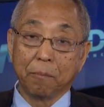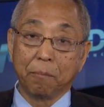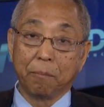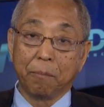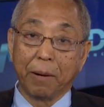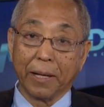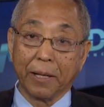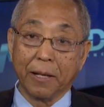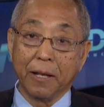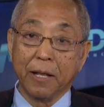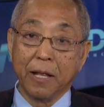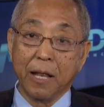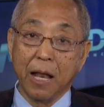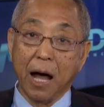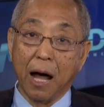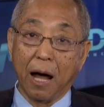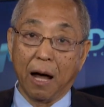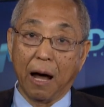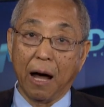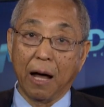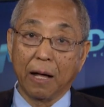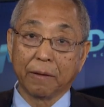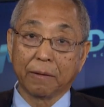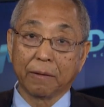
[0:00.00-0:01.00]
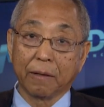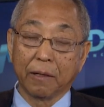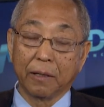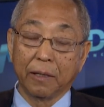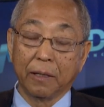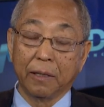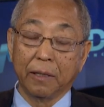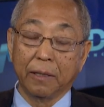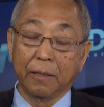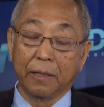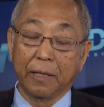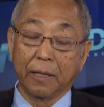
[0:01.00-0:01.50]
but not
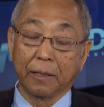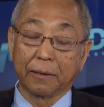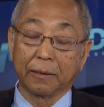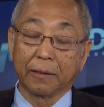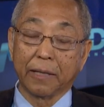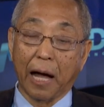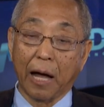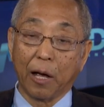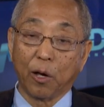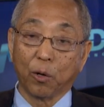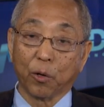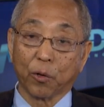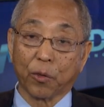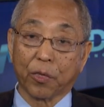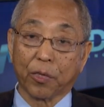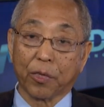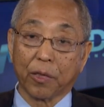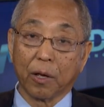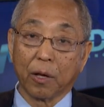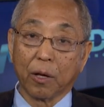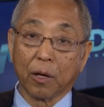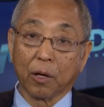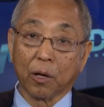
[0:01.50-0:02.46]
in the Diodes